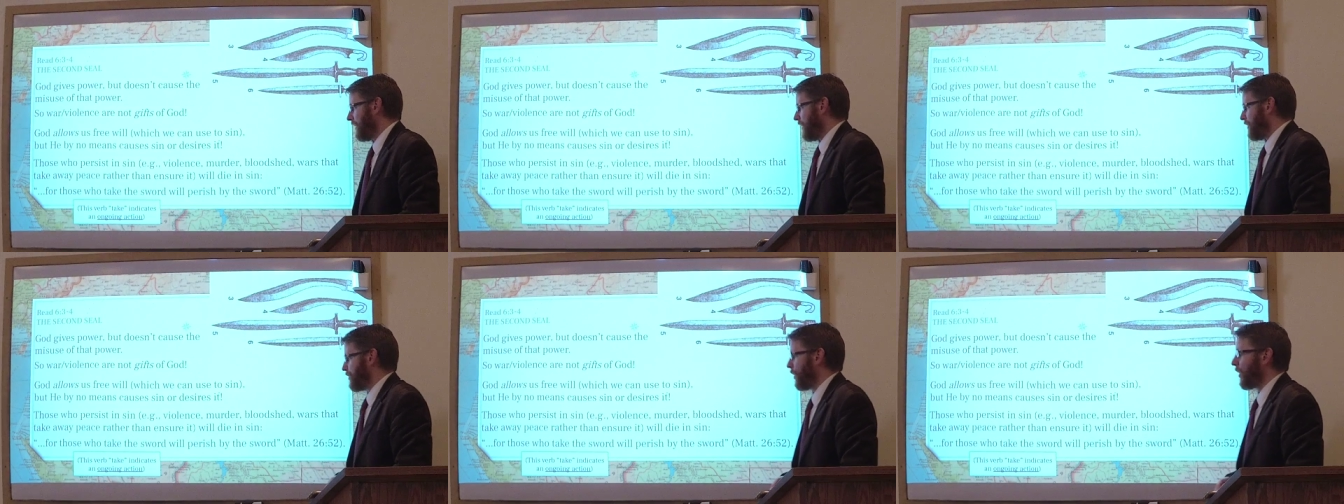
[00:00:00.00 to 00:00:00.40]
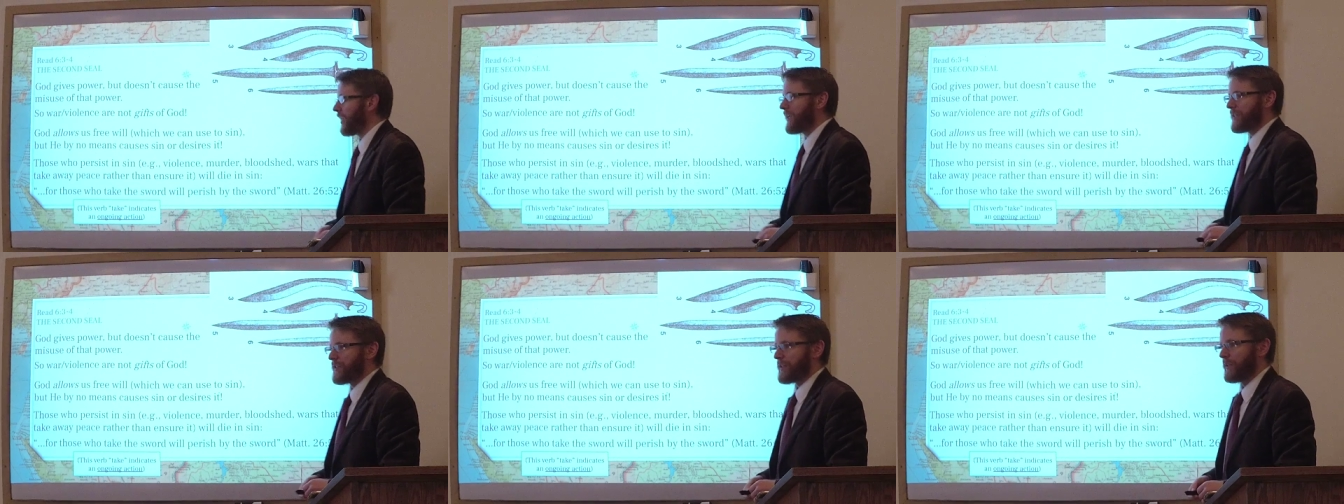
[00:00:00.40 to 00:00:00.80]
So
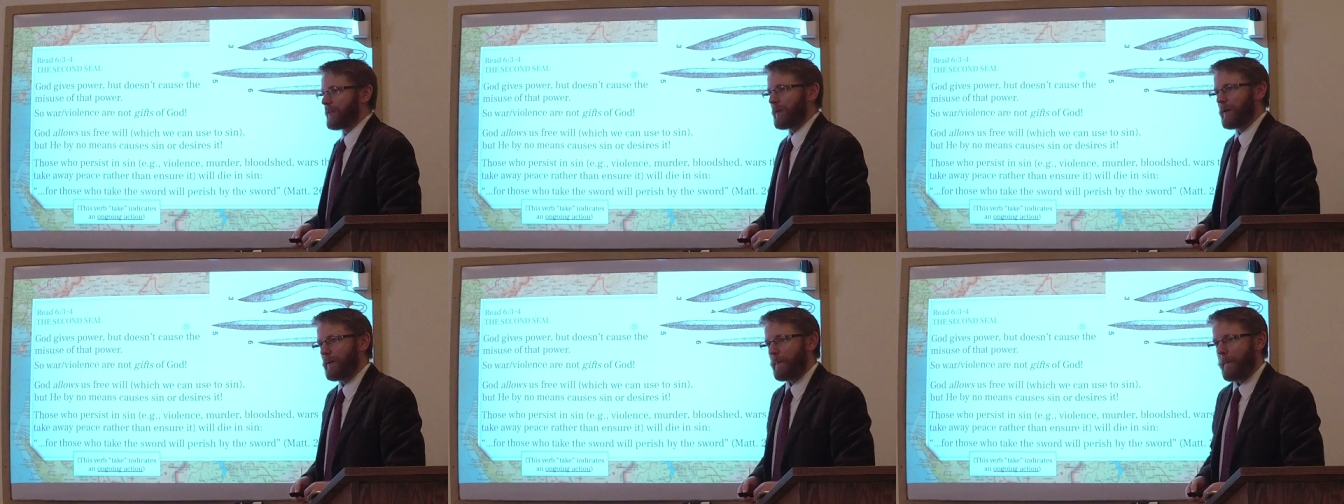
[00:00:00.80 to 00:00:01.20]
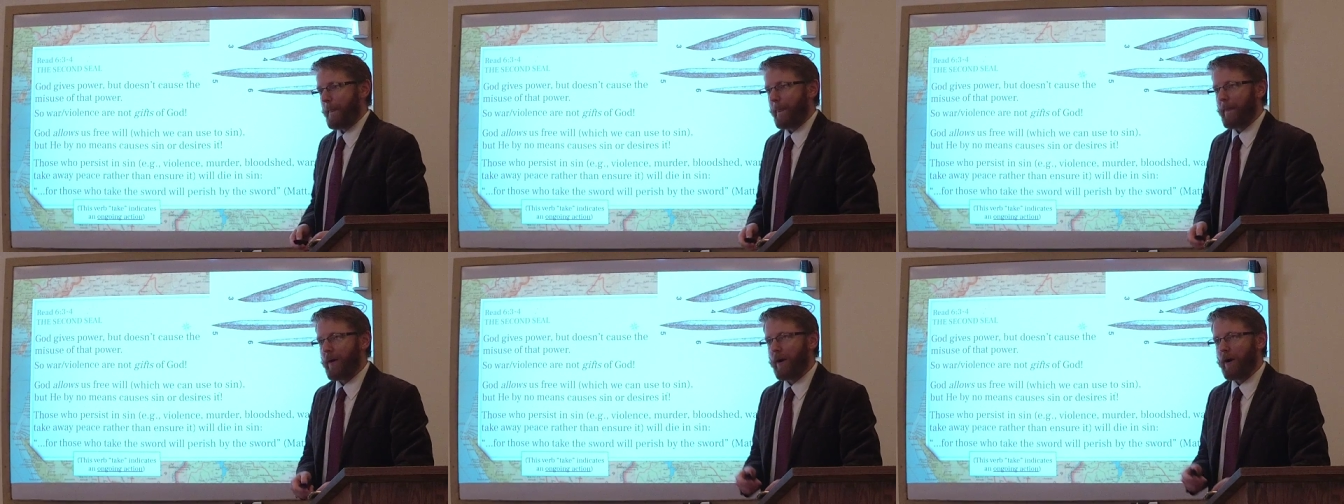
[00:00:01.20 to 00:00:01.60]
it is
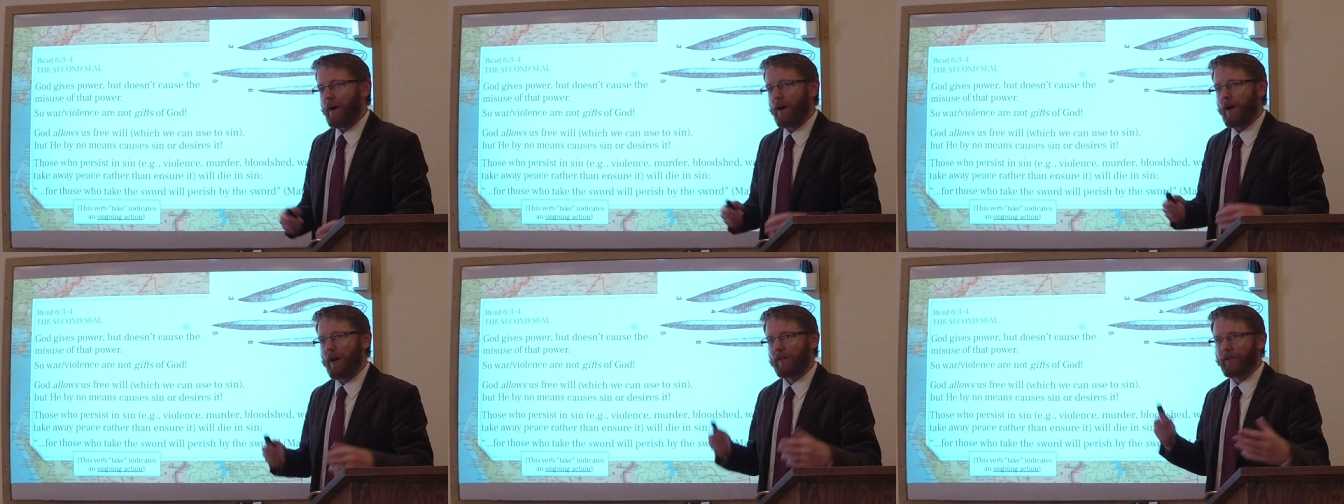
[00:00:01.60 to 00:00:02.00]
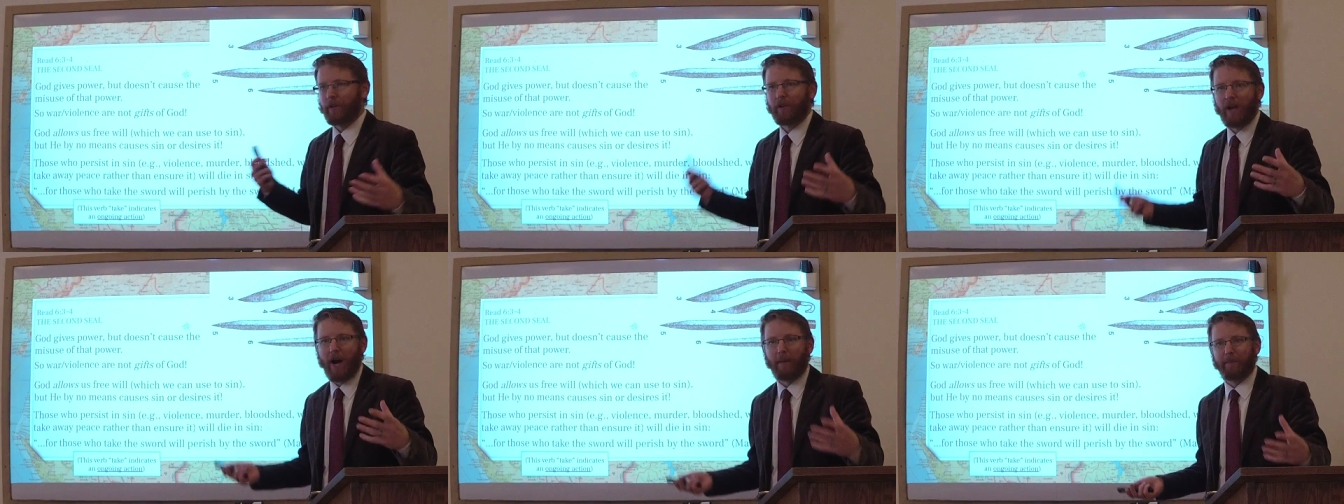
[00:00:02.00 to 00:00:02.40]
a
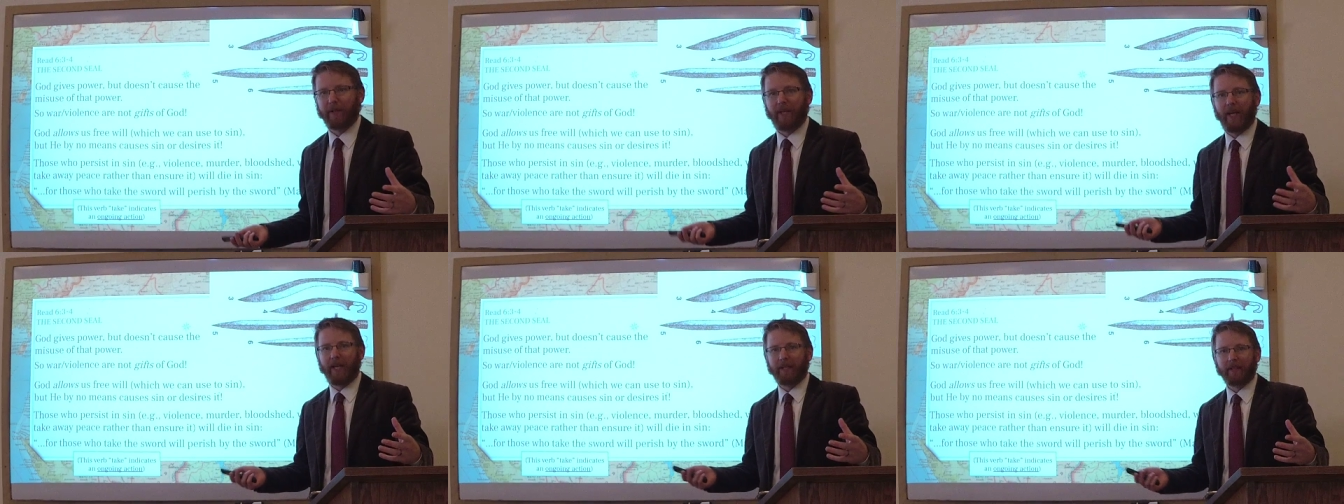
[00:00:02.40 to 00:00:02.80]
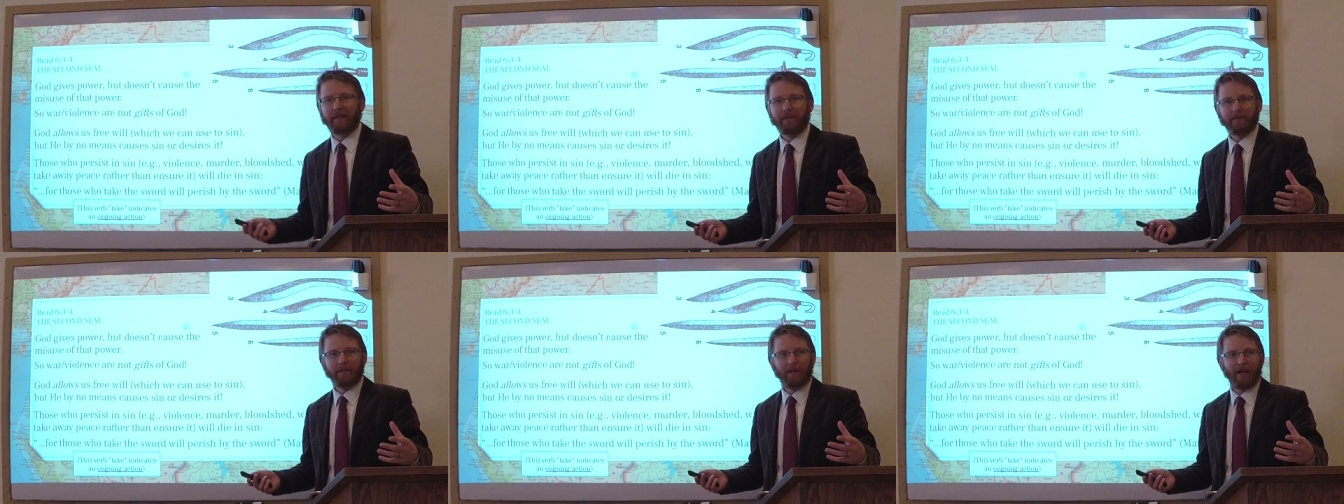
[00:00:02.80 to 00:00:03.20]
little complicated
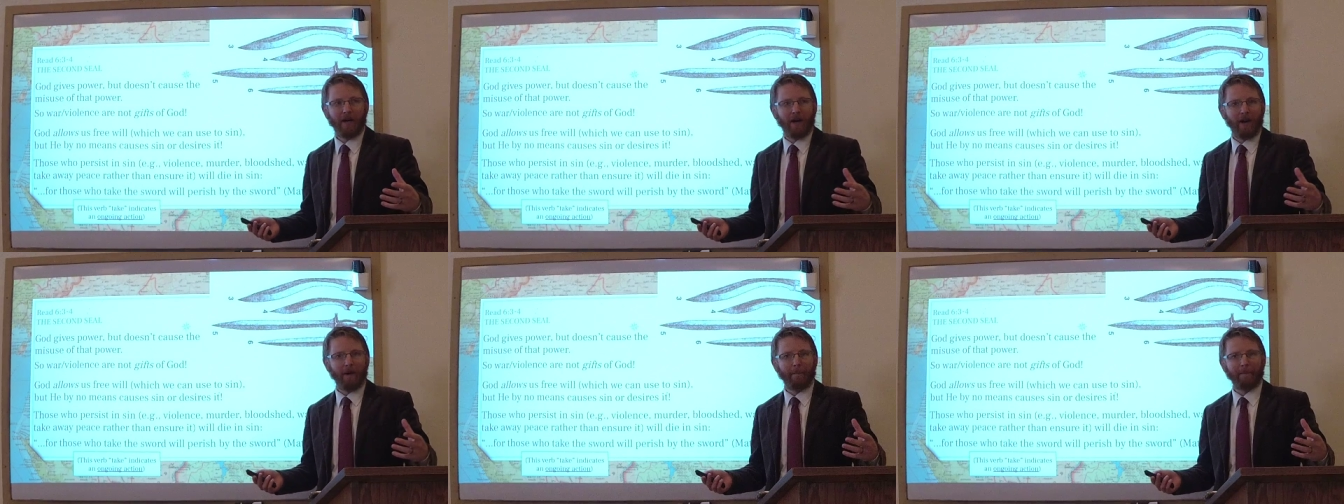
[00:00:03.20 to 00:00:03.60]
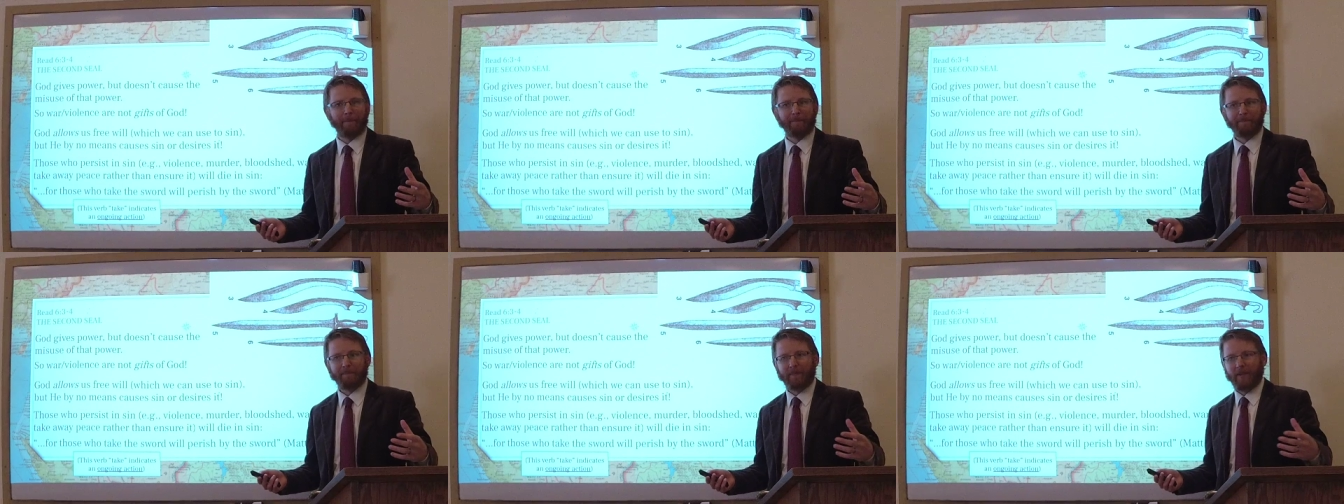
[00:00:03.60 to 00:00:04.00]
um,